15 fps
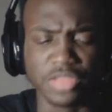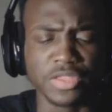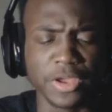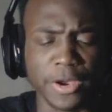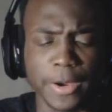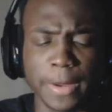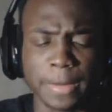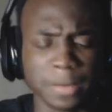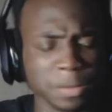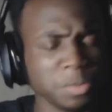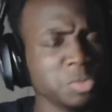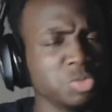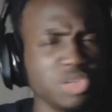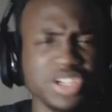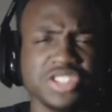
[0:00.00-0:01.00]
that they're
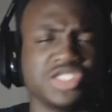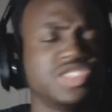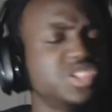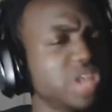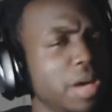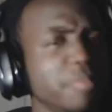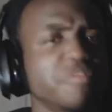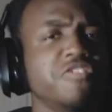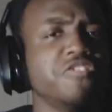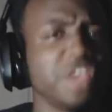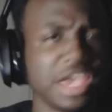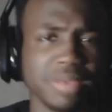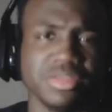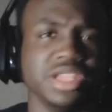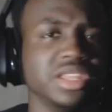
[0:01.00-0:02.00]
there's some
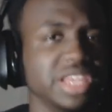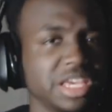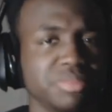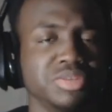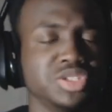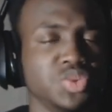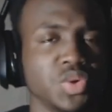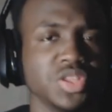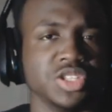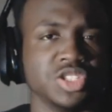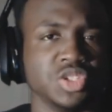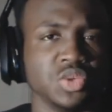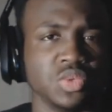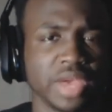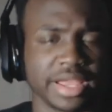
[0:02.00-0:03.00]
family link
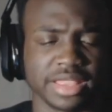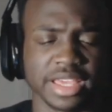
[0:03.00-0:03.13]
between the two.